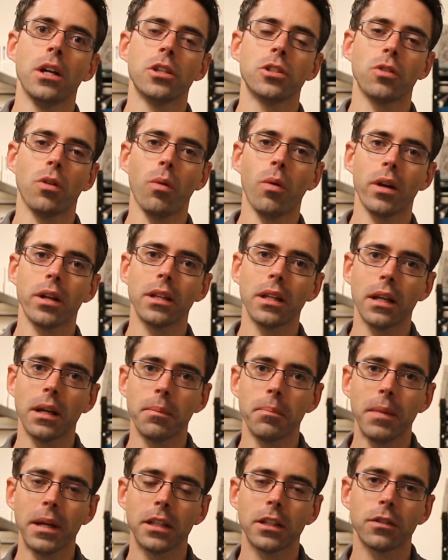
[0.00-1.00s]
So I wanted
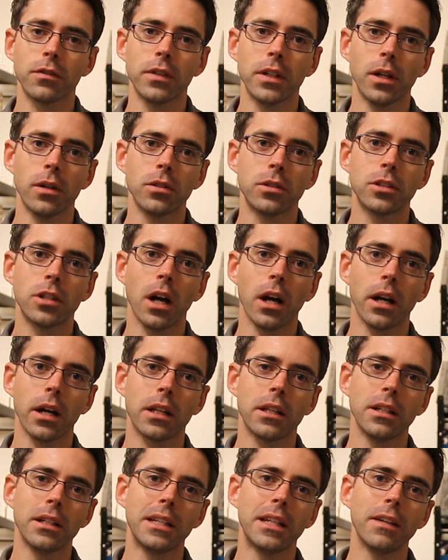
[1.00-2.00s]
to make this video
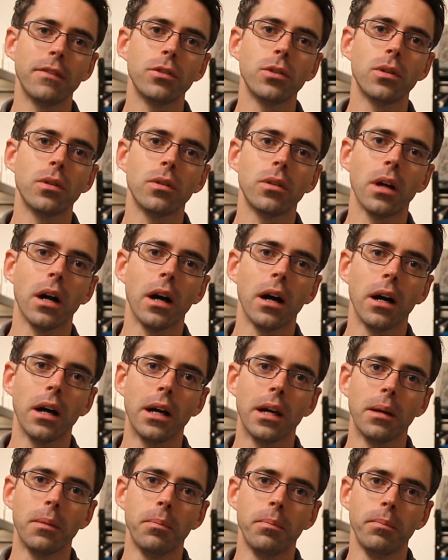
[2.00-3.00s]
to give you
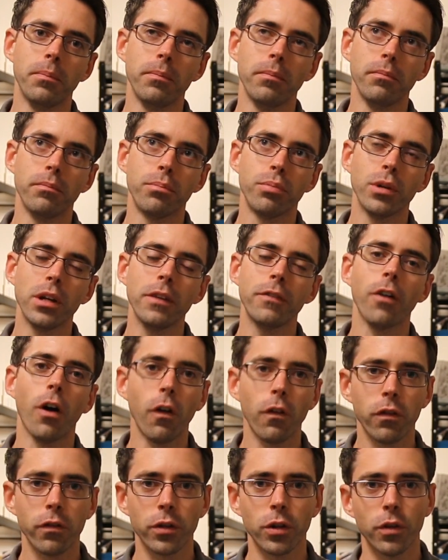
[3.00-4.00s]
a brief
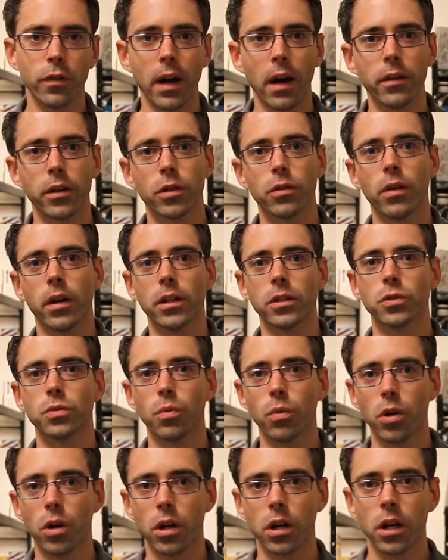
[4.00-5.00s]
overview of how the credits
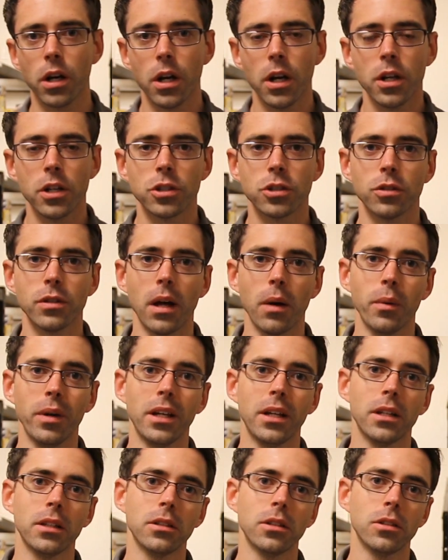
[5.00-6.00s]
work so that
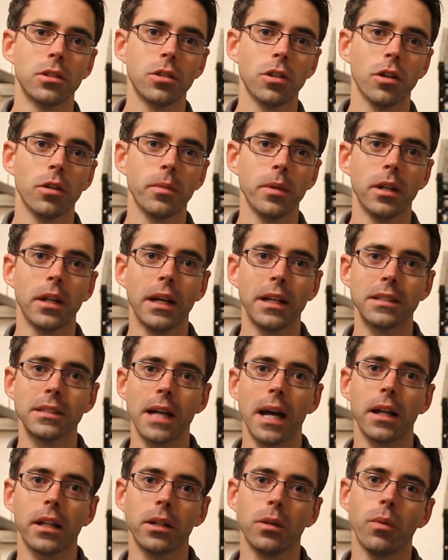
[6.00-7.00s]
we can determine
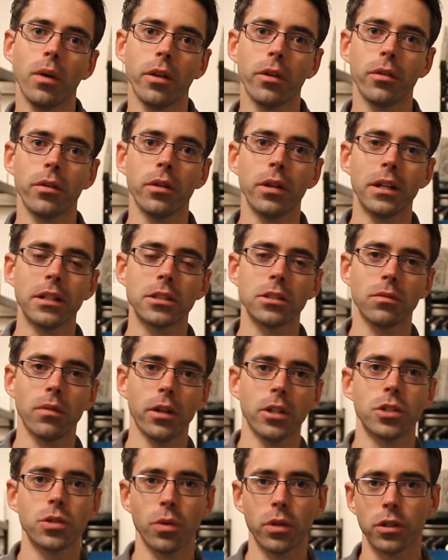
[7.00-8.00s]
exactly whether it's the
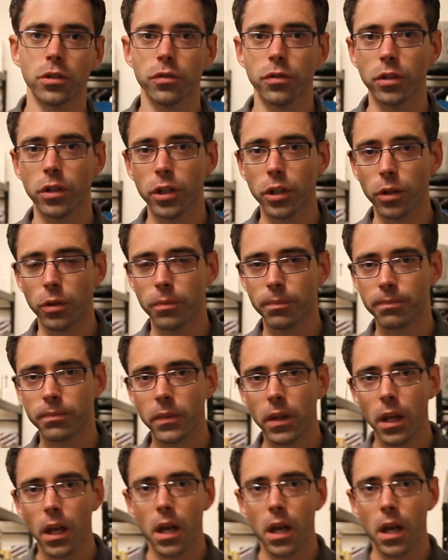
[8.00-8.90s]
right choice for you.